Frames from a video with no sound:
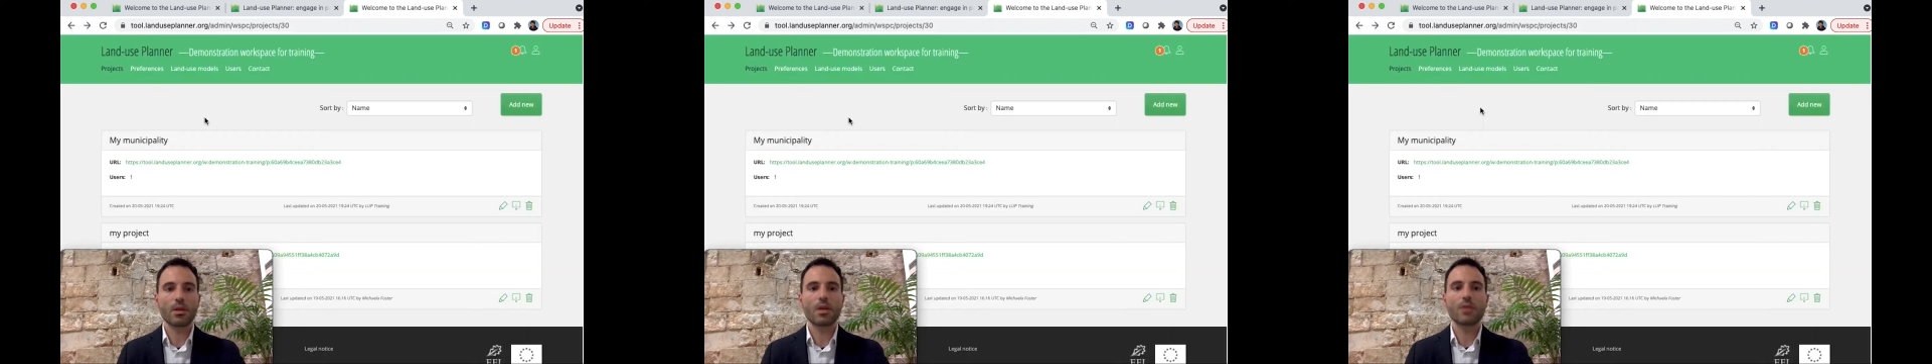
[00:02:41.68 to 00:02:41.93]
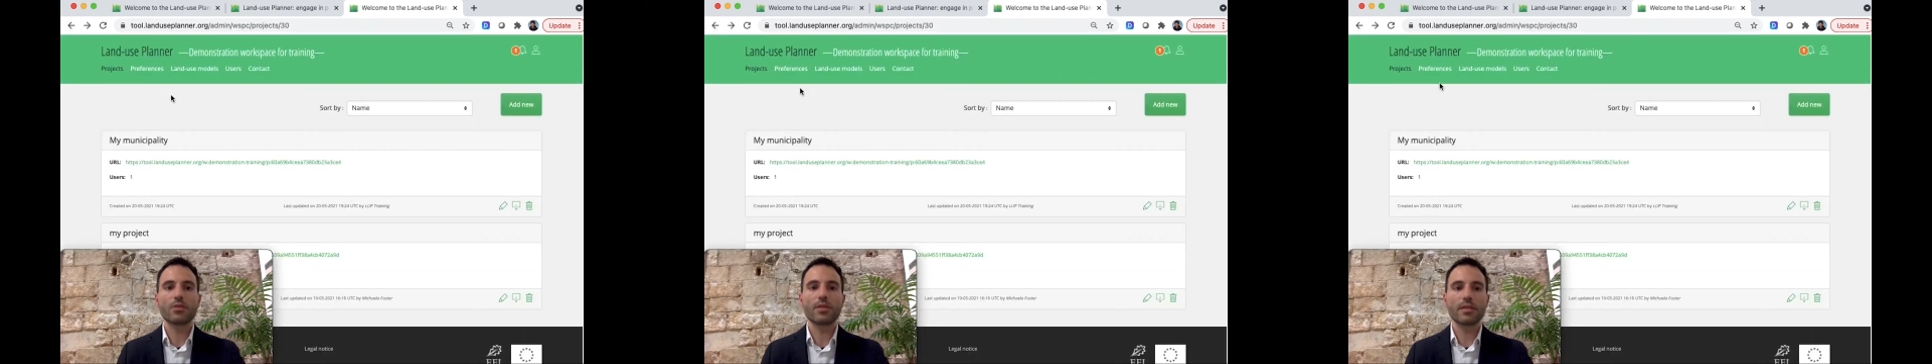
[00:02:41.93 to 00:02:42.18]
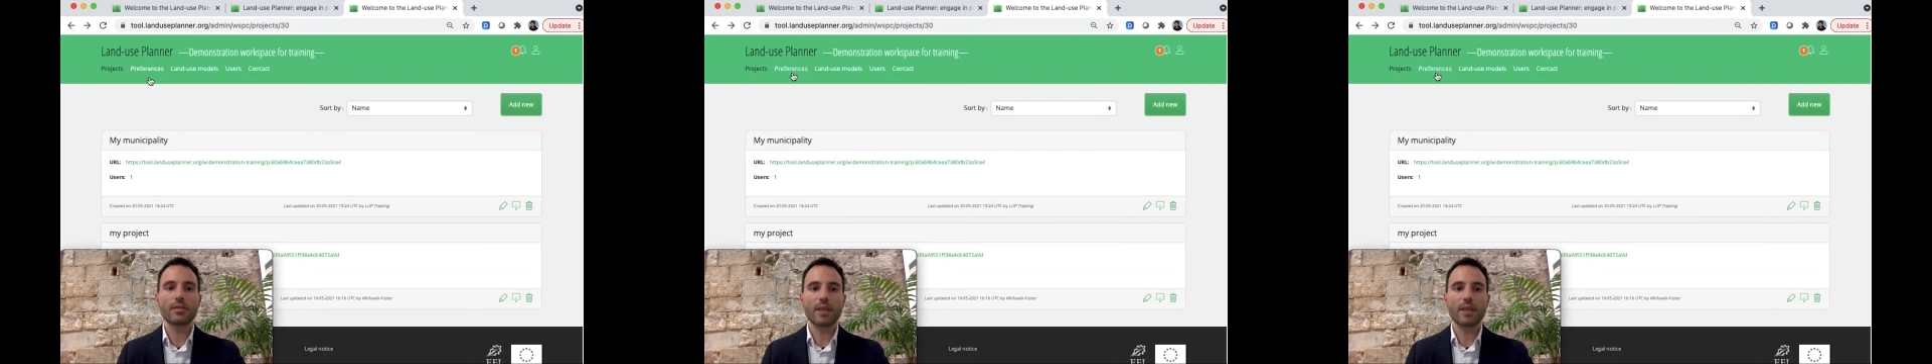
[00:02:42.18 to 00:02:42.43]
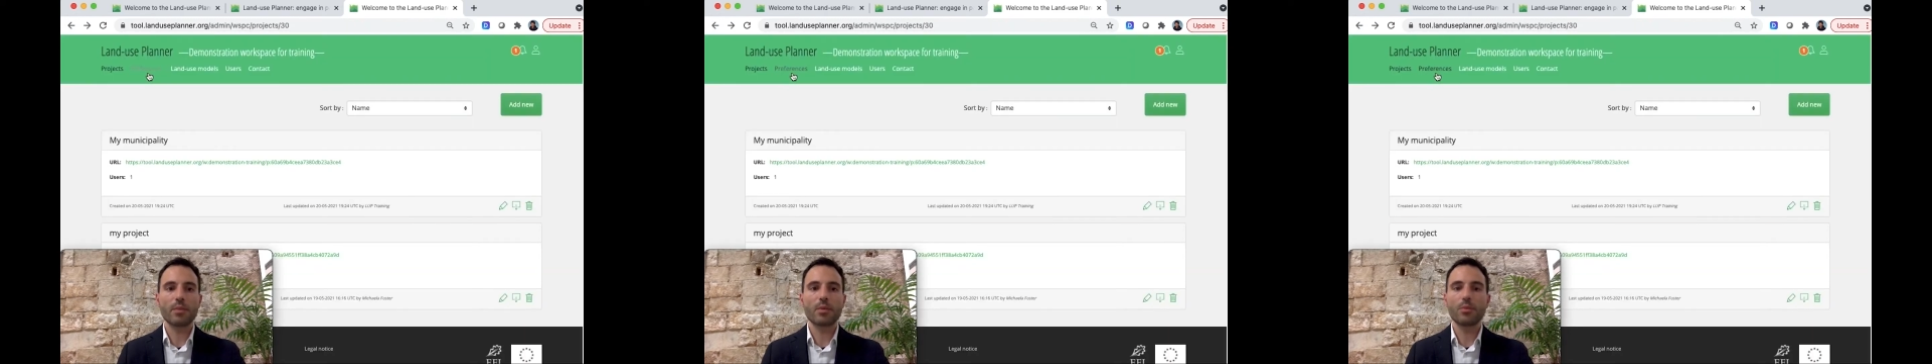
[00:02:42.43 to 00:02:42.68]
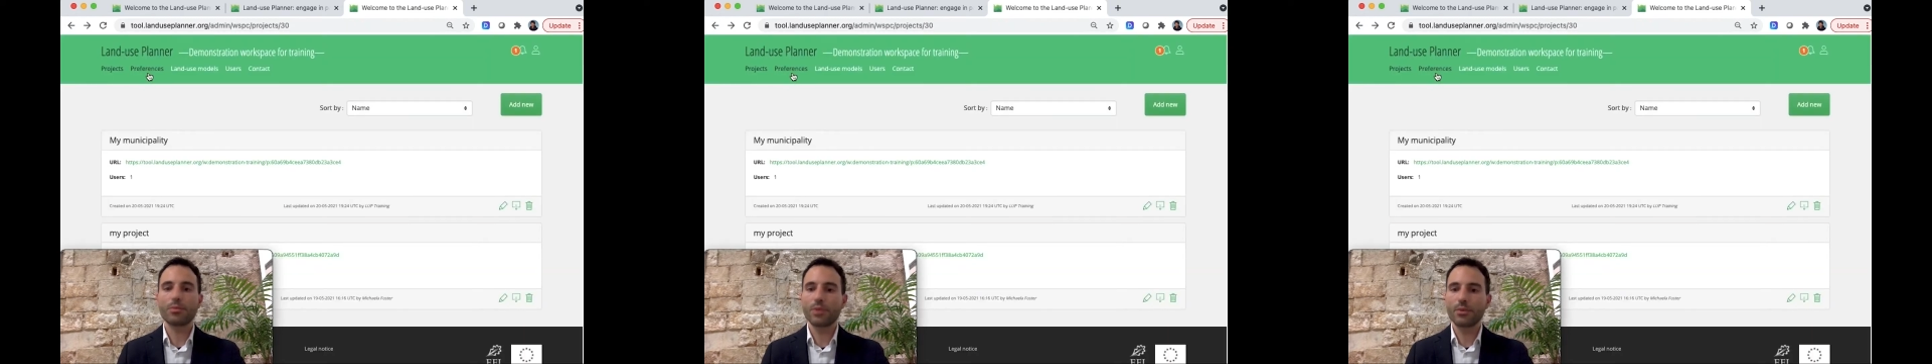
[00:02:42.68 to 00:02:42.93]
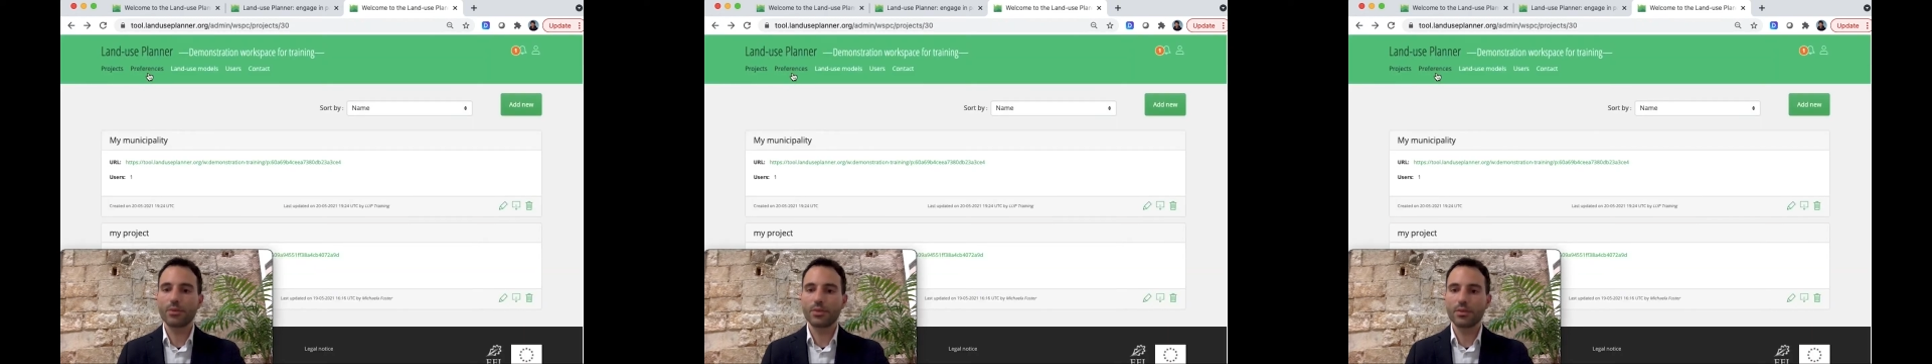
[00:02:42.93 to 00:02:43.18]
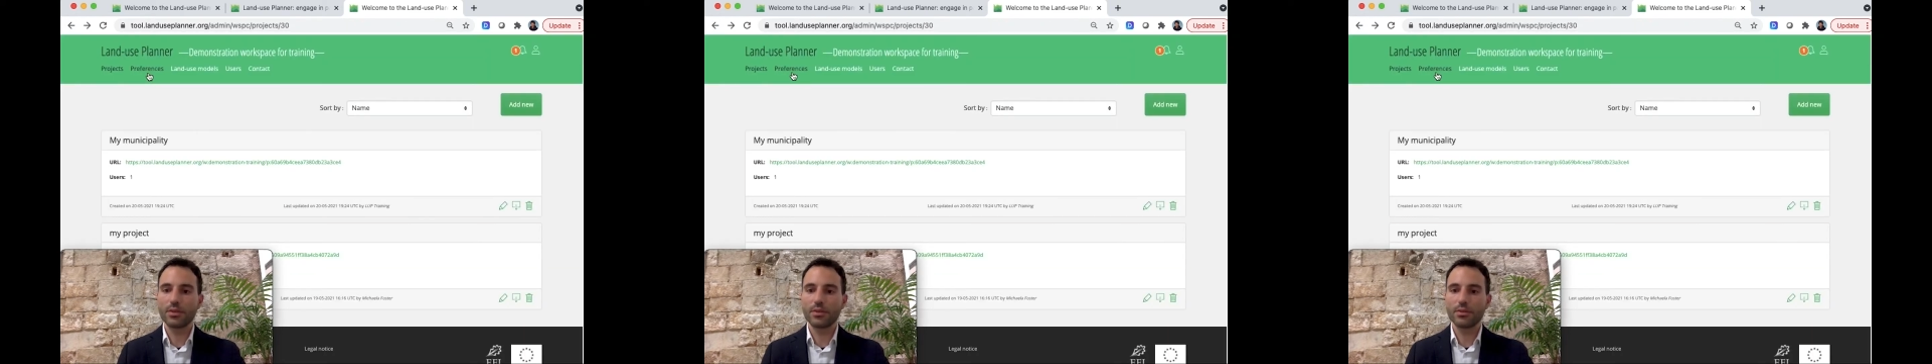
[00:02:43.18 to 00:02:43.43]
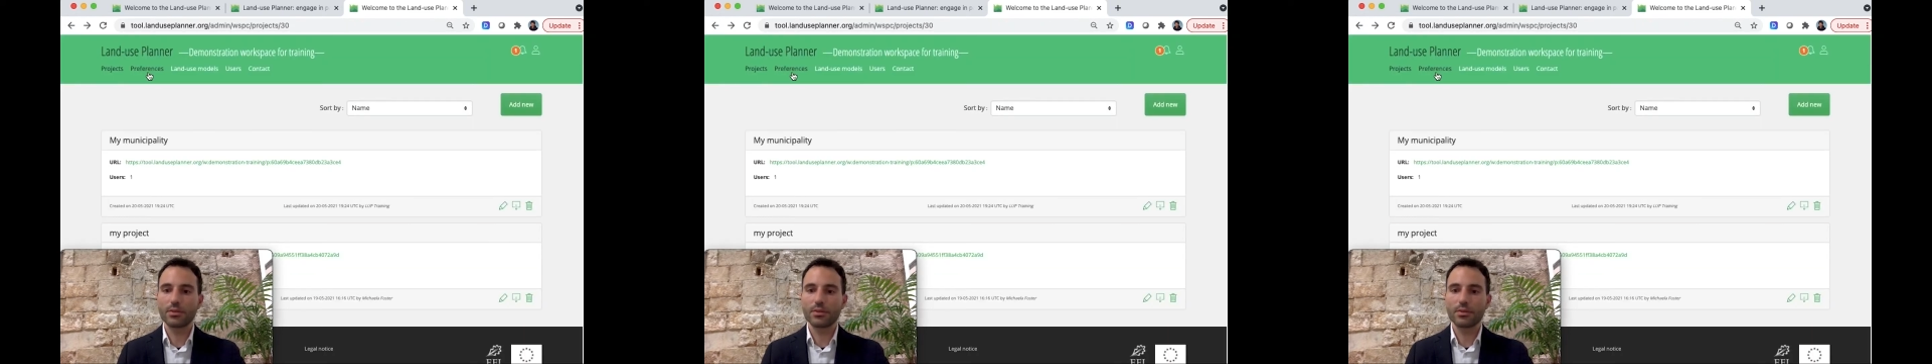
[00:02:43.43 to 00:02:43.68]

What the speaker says: The next tab, Preferences.